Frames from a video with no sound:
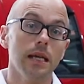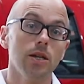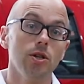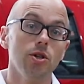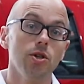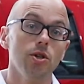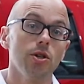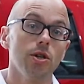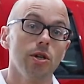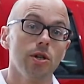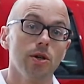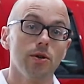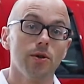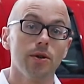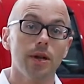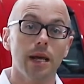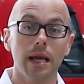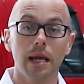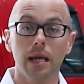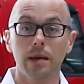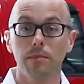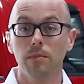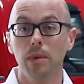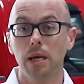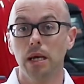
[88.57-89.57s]
engineered
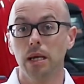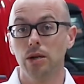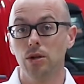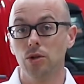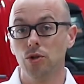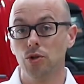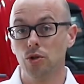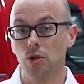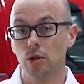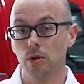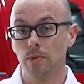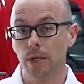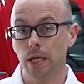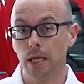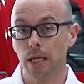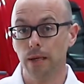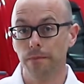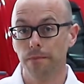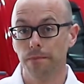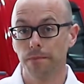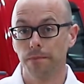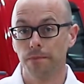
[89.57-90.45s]
and made in Germany.